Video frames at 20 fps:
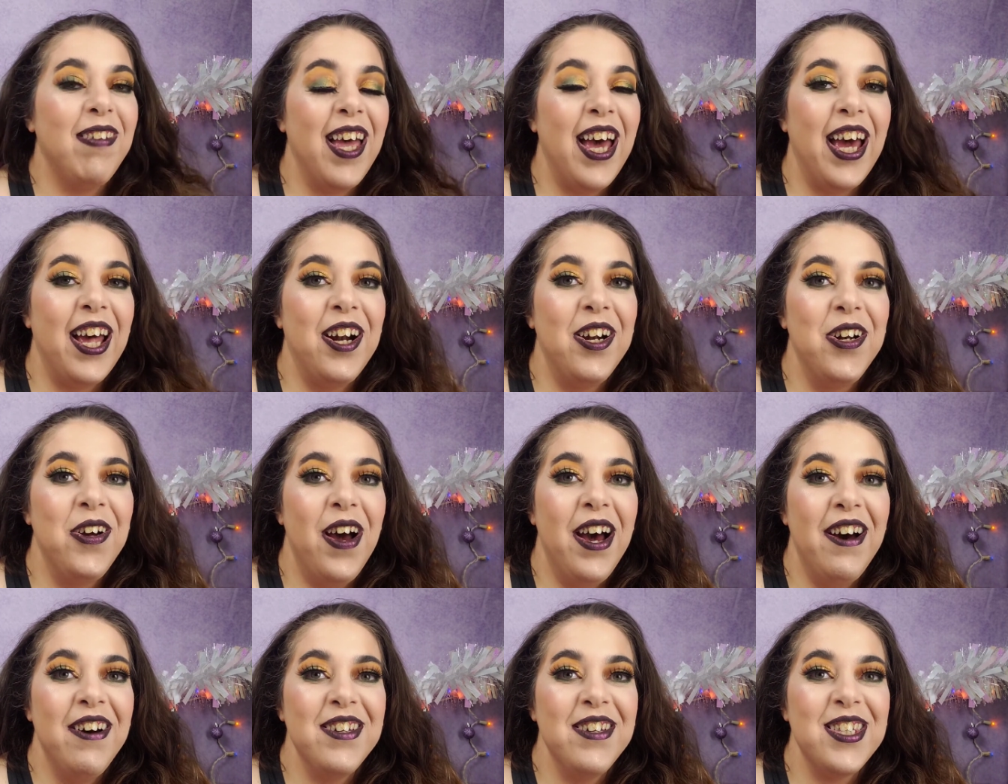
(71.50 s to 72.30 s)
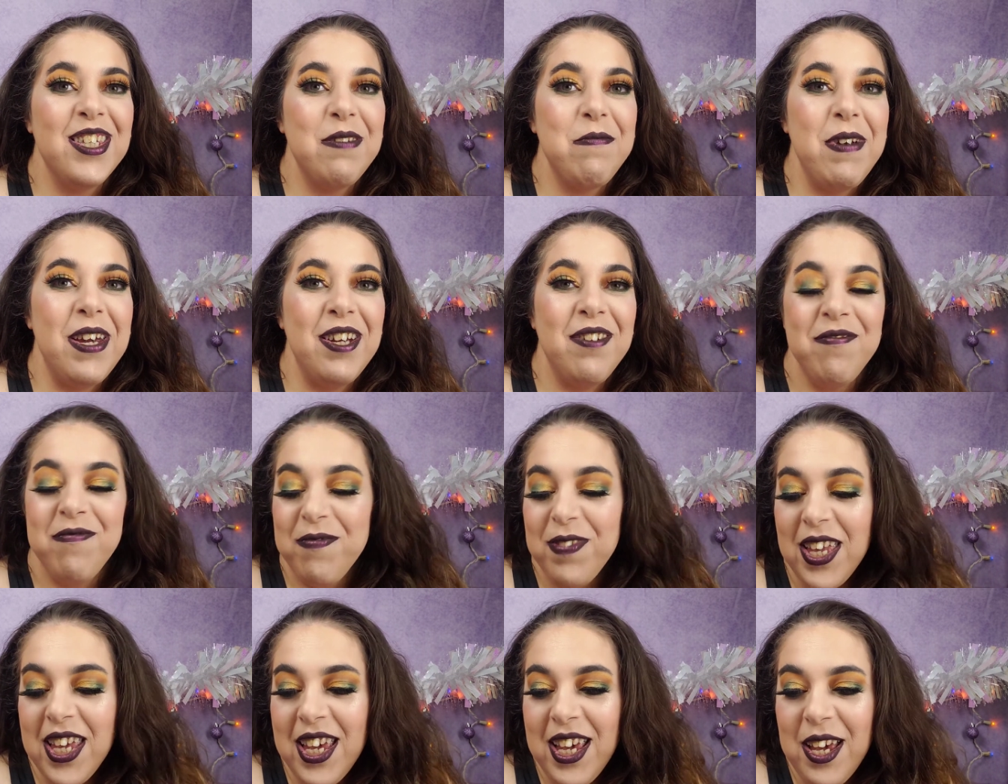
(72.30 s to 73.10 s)
I don't know how else to be.
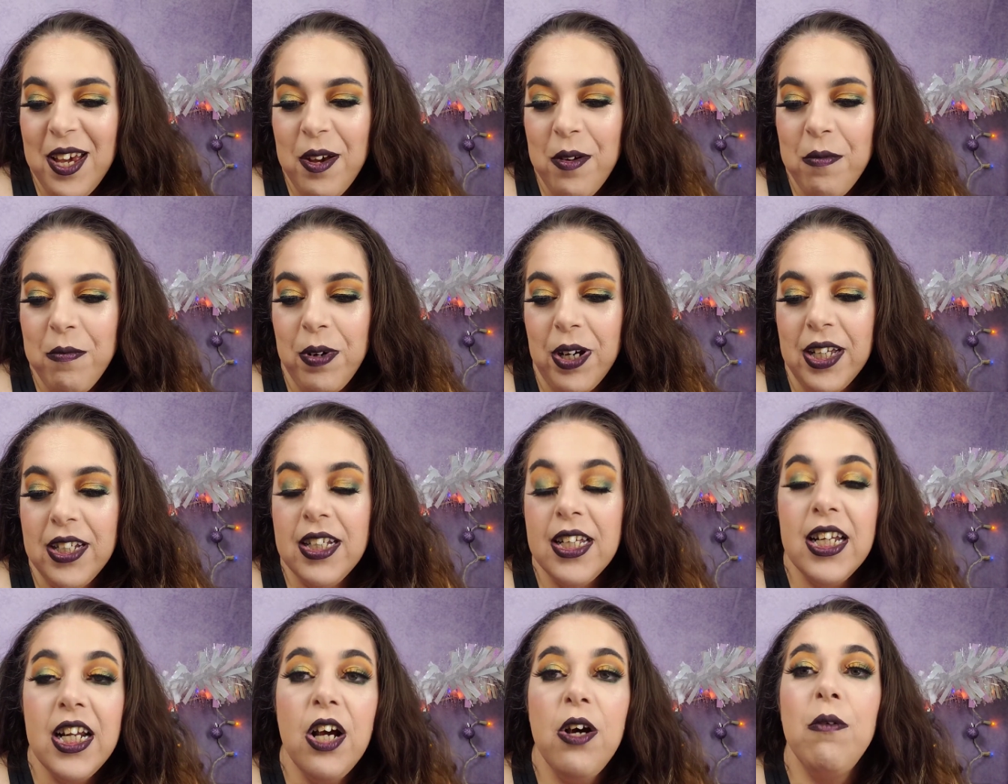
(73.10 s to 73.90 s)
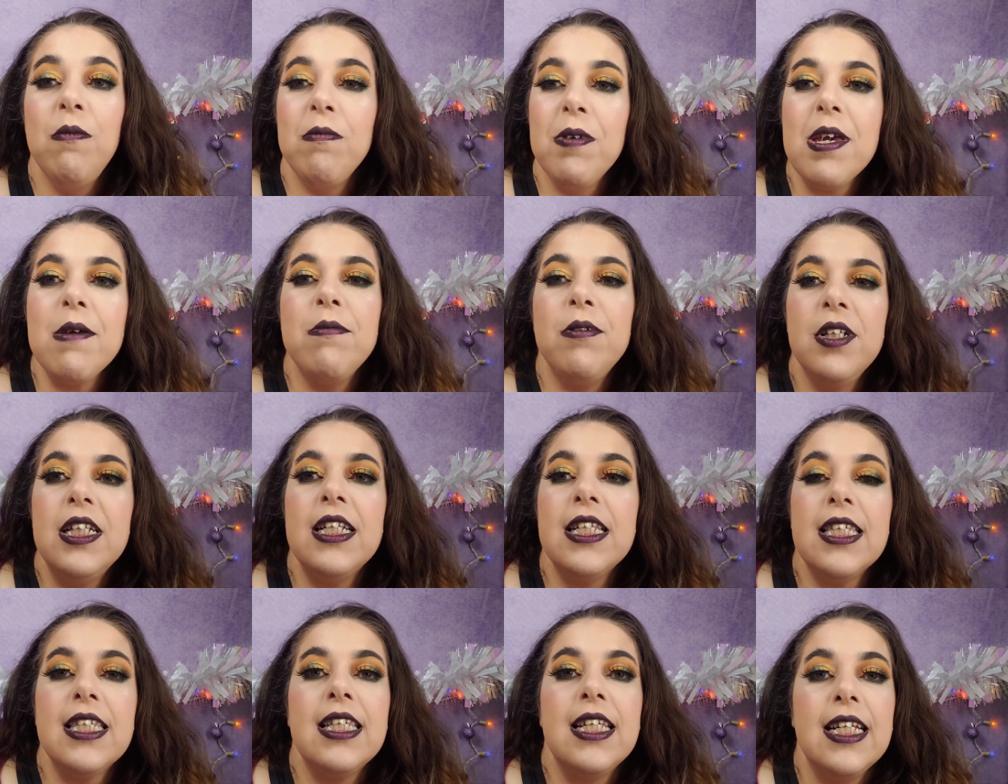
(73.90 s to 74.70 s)
But you know, people
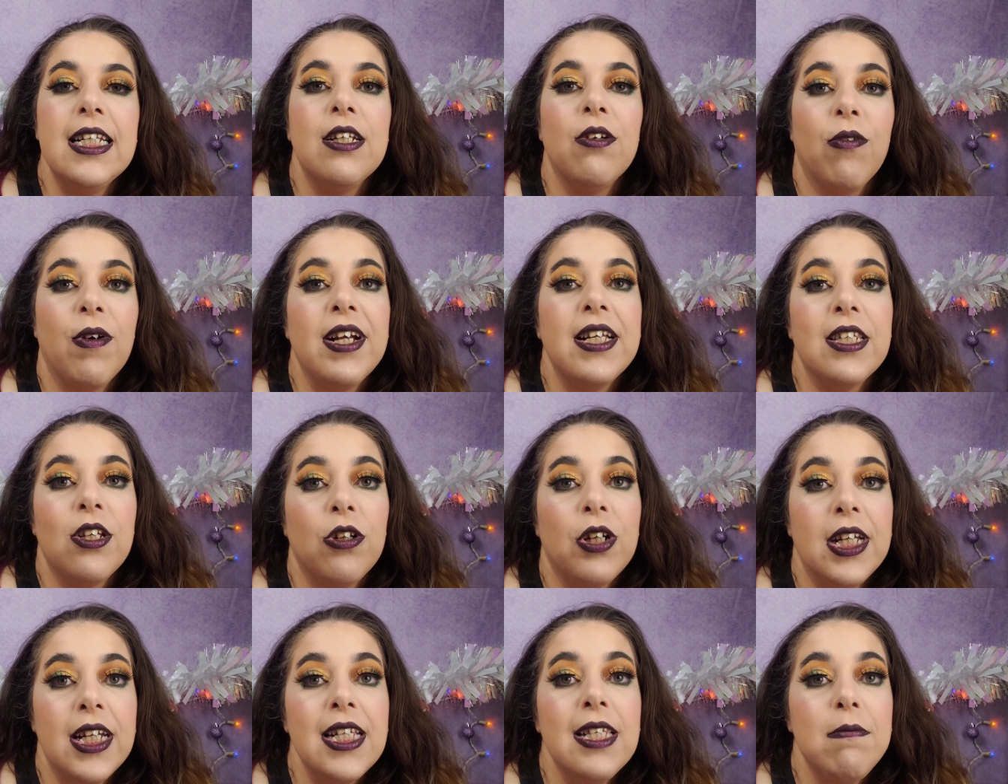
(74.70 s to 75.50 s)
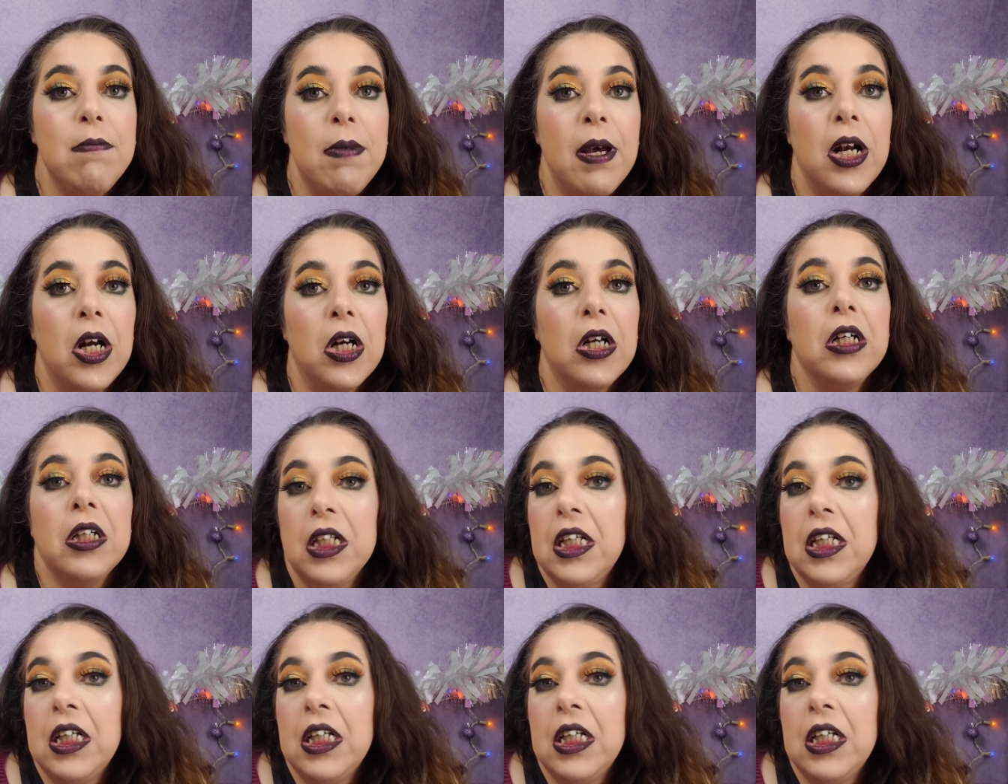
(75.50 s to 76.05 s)
just need to raise their kids better.